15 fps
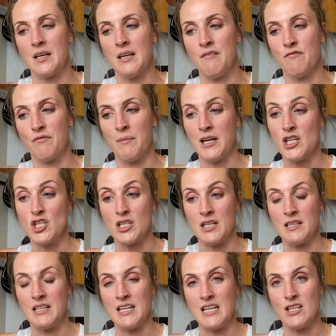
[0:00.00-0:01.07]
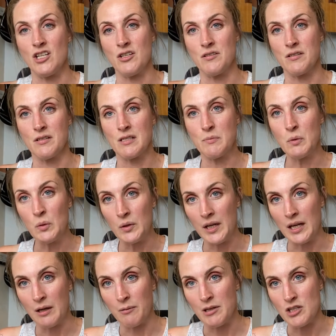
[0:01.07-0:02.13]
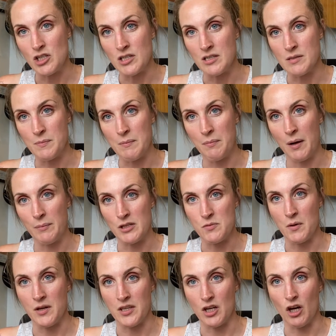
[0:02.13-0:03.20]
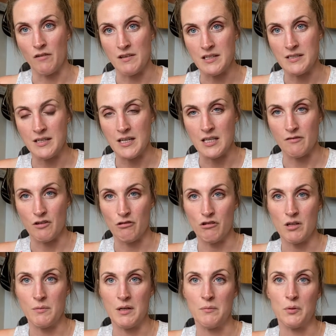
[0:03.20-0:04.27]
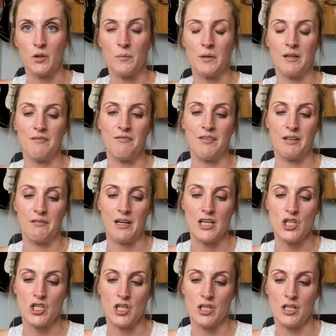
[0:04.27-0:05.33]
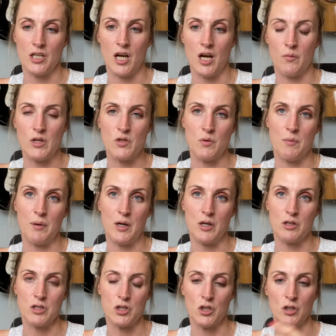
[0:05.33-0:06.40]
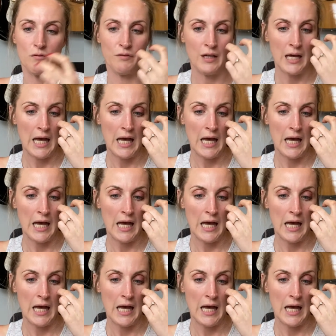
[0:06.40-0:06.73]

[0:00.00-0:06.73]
information in the news this morning, which has been published by the REC, the Recruitment Employment Confederation, which we're part of,